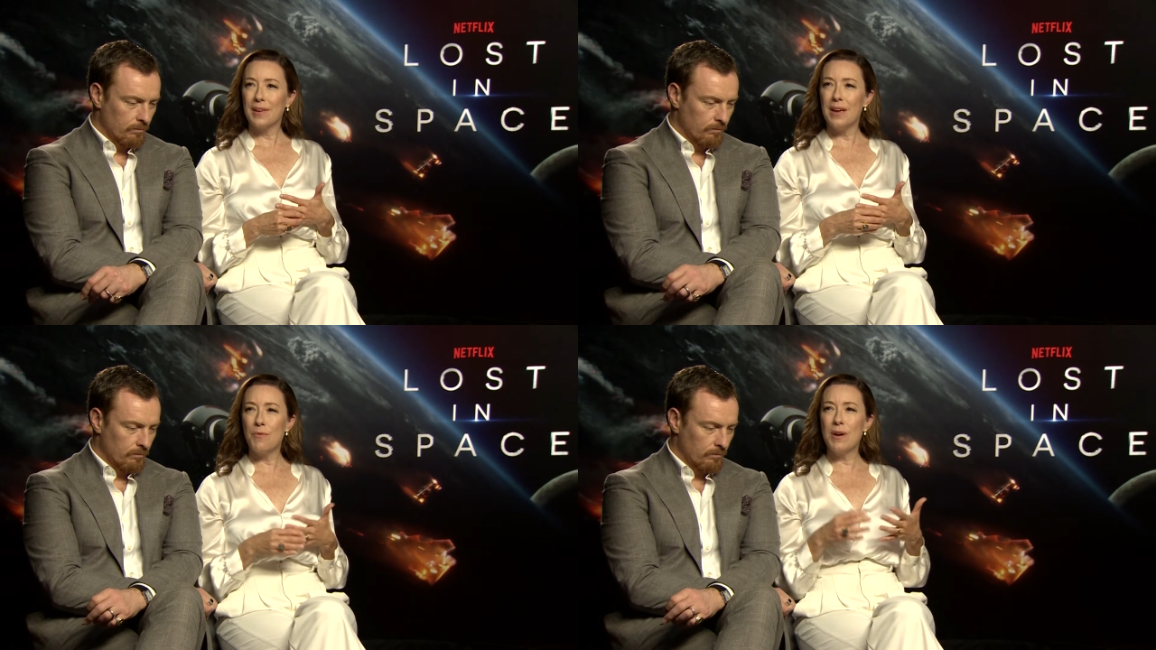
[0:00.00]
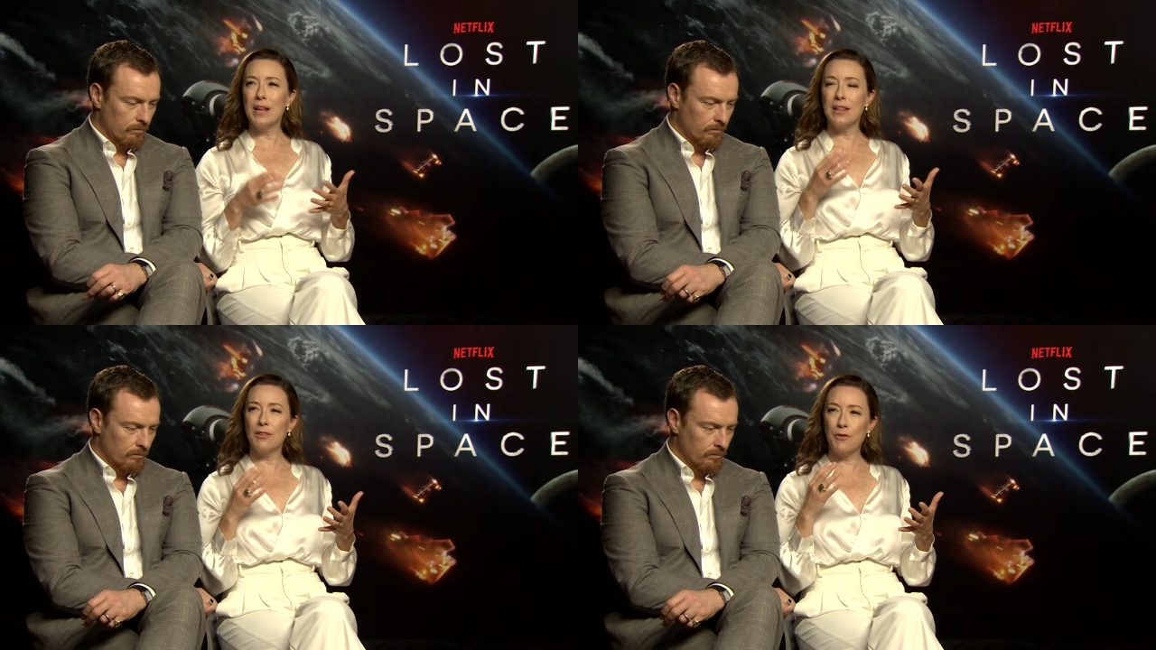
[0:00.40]
Speaker 1: it
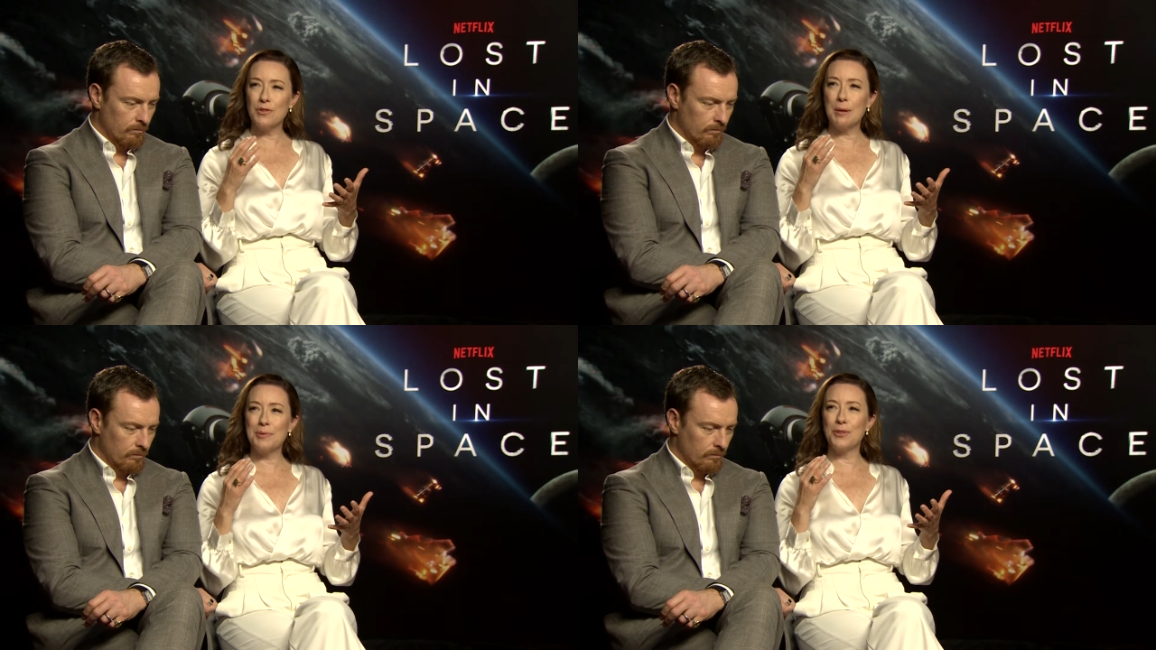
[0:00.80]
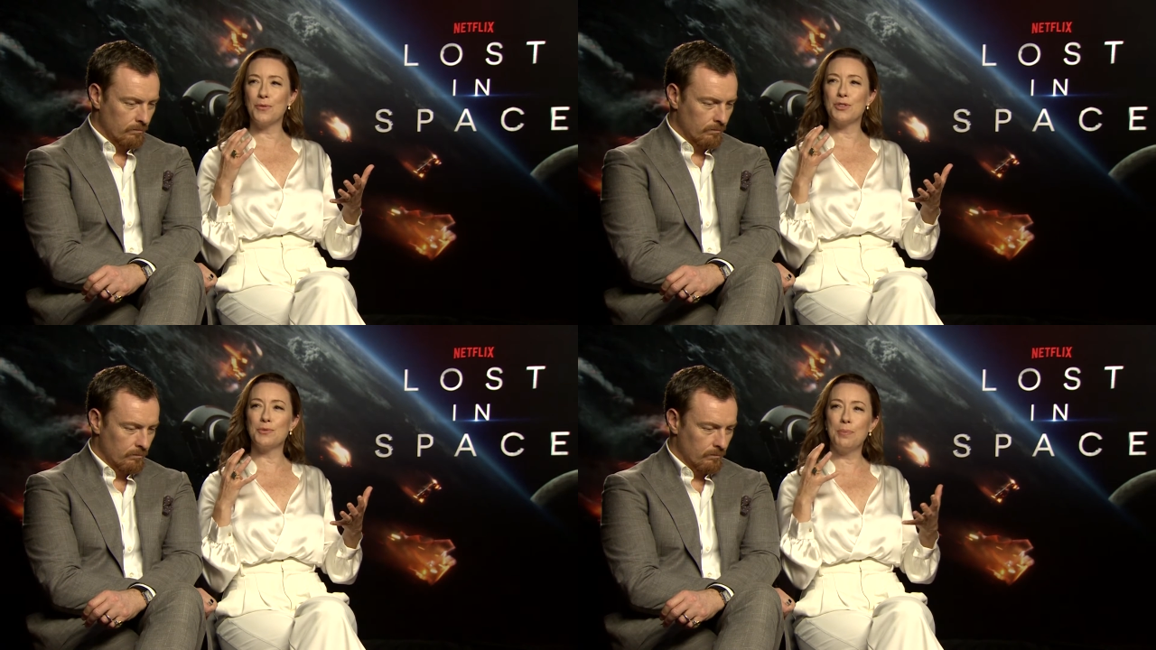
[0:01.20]
really, the first
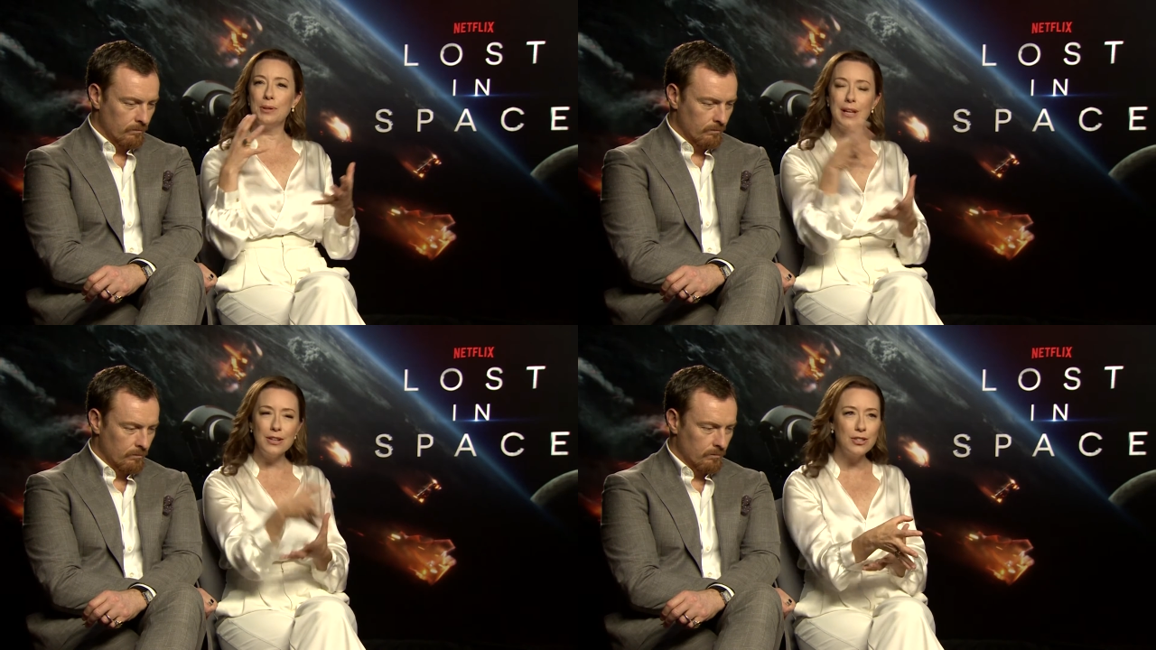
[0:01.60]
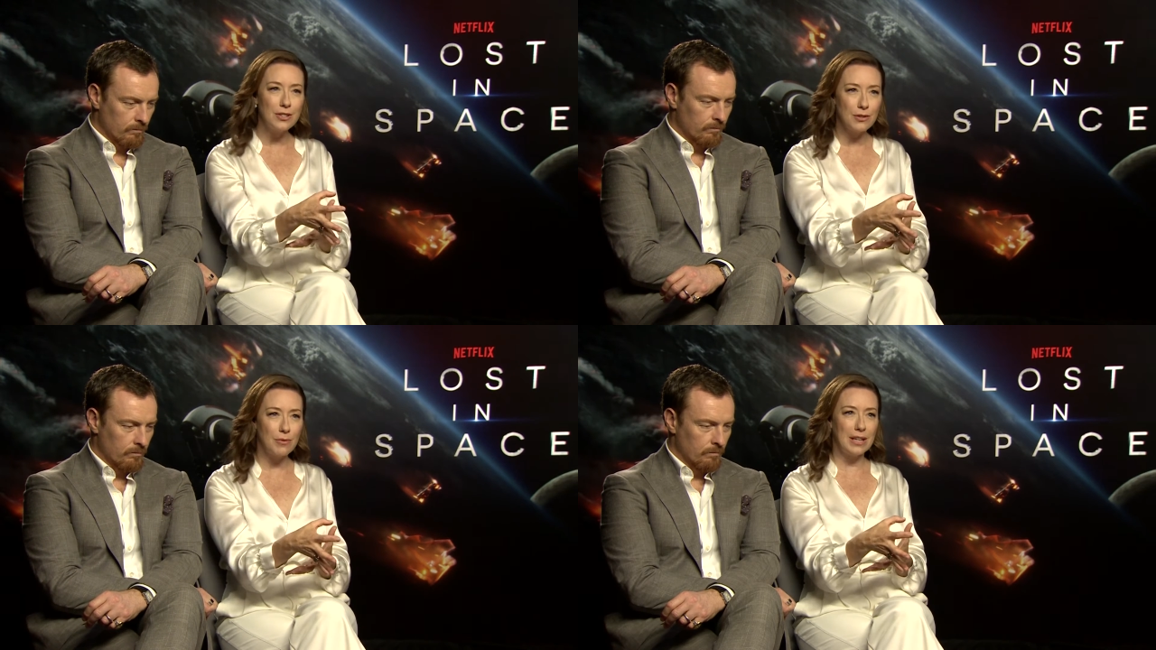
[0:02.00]
episode just
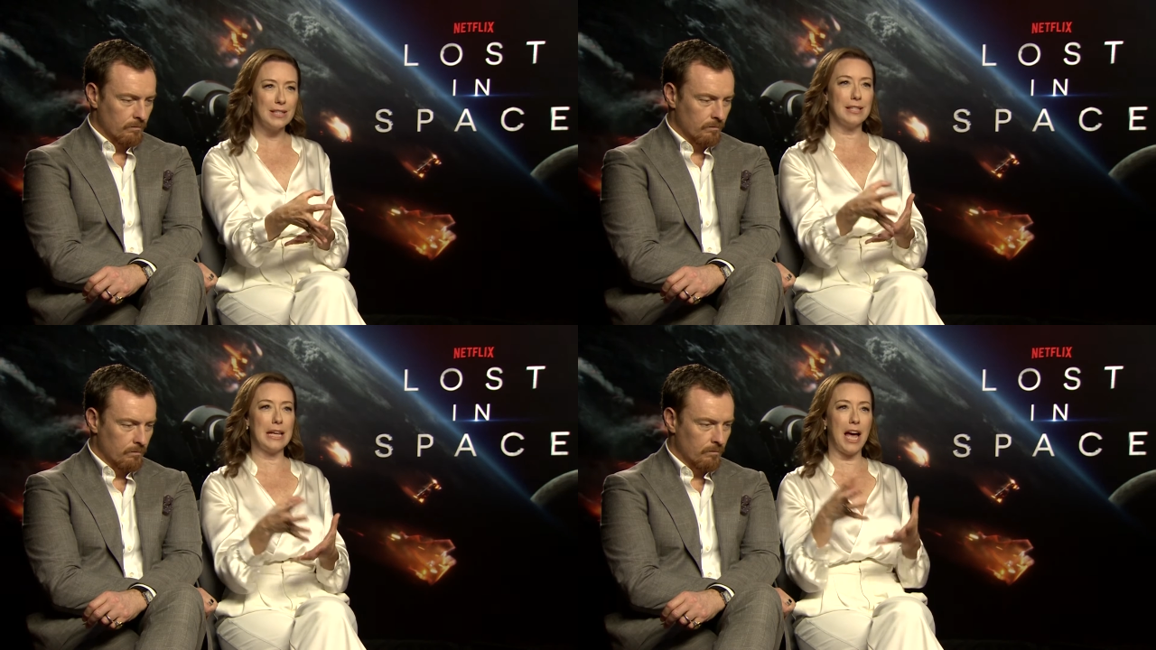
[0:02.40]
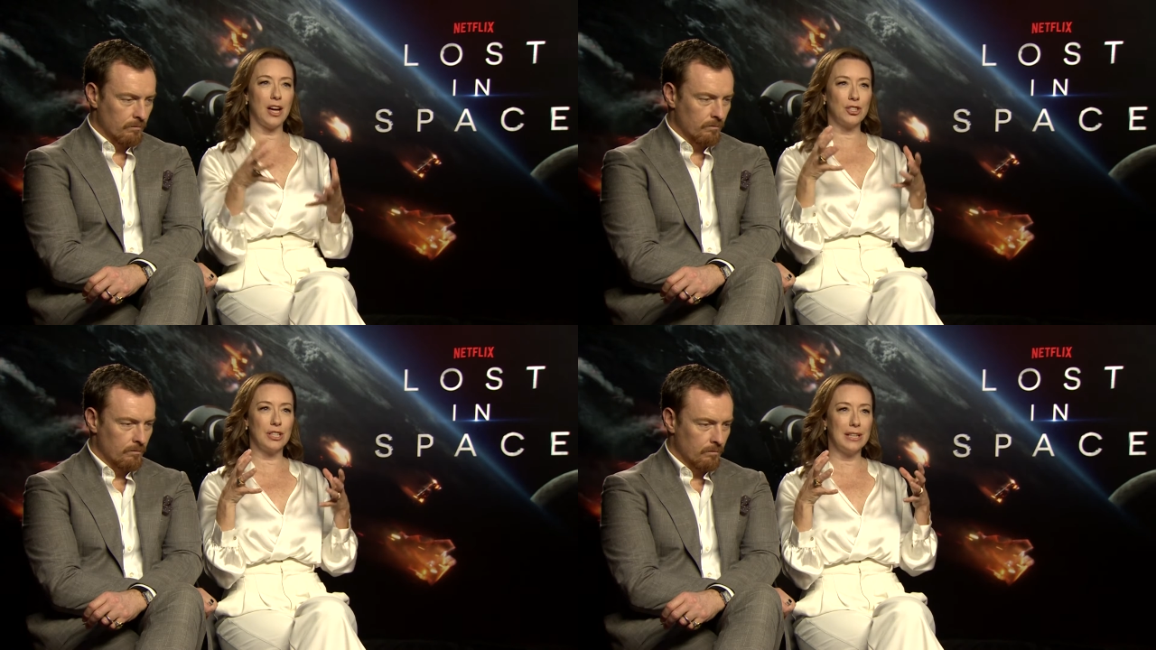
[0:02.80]
plunges you right into the
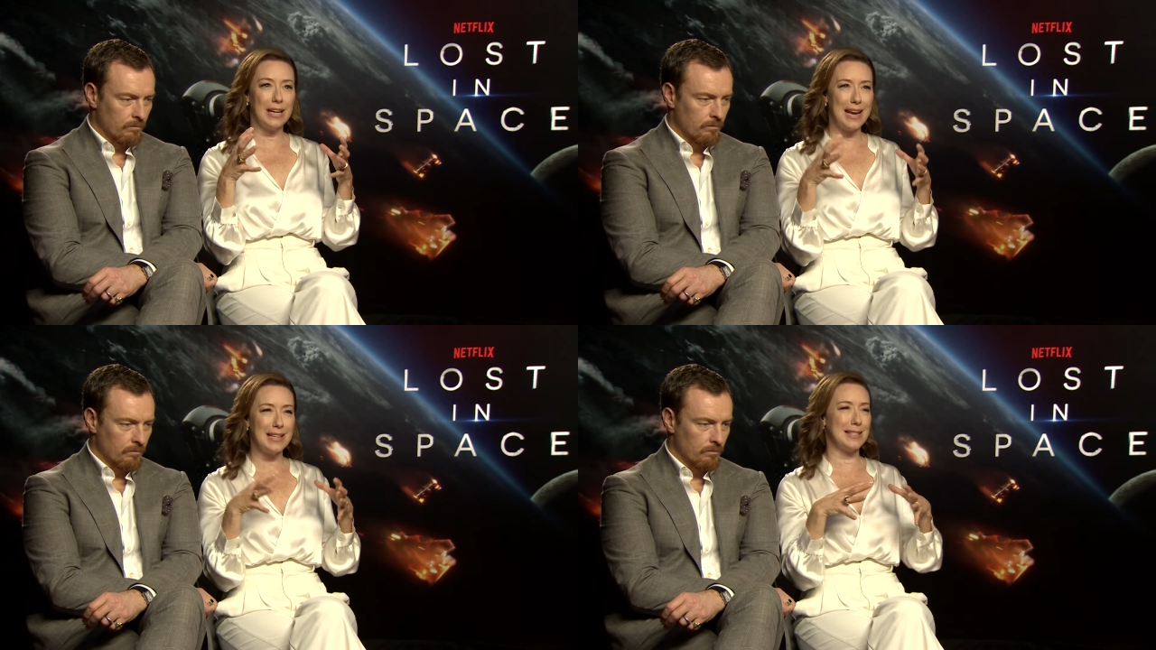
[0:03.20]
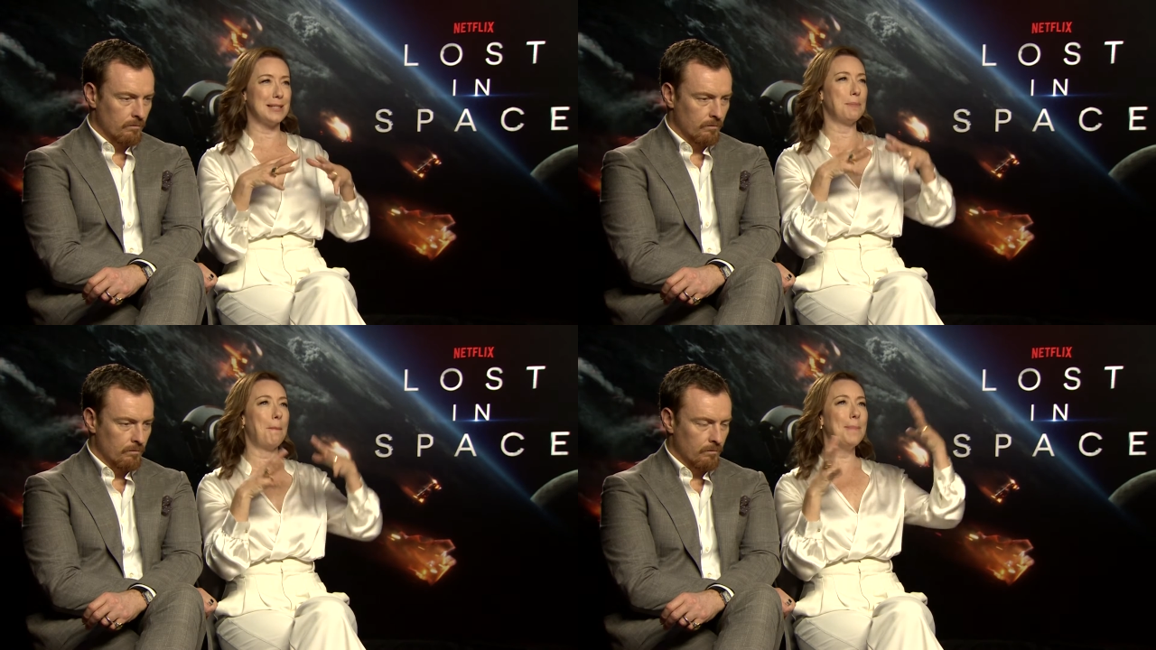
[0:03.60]
action, and it's
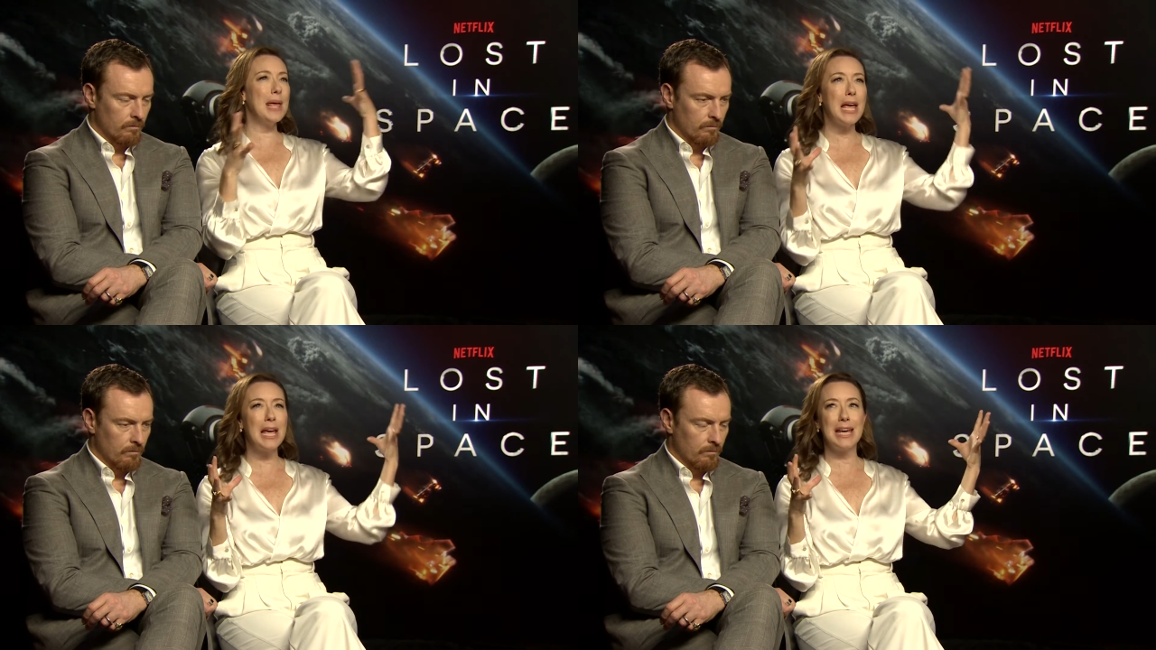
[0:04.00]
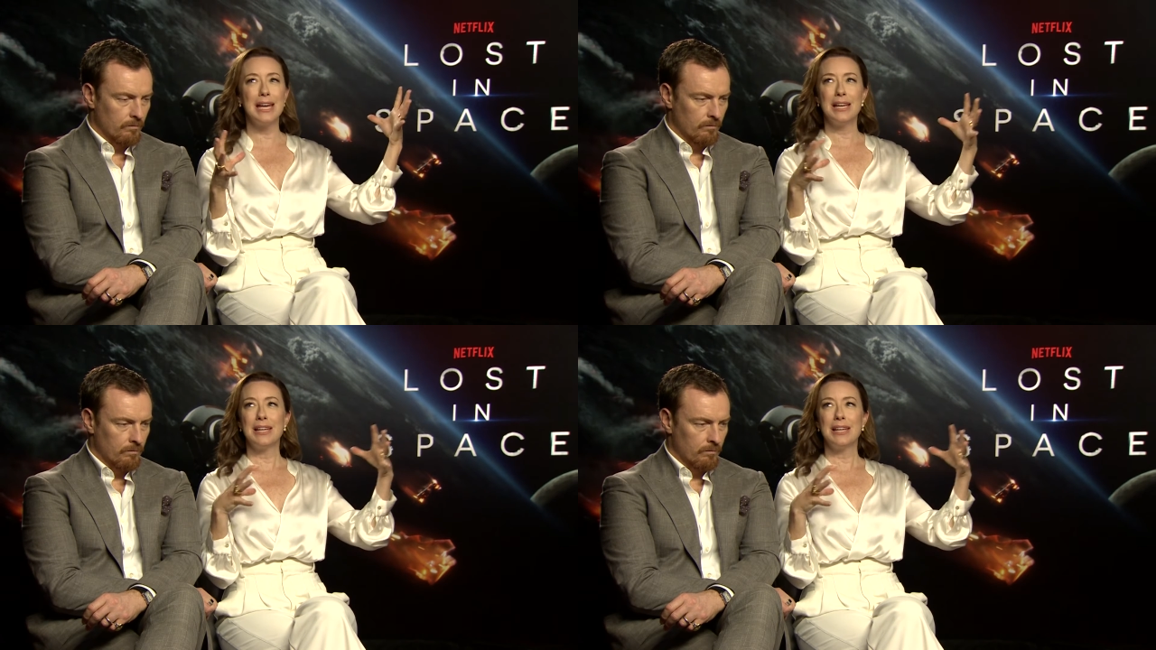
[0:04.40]
this big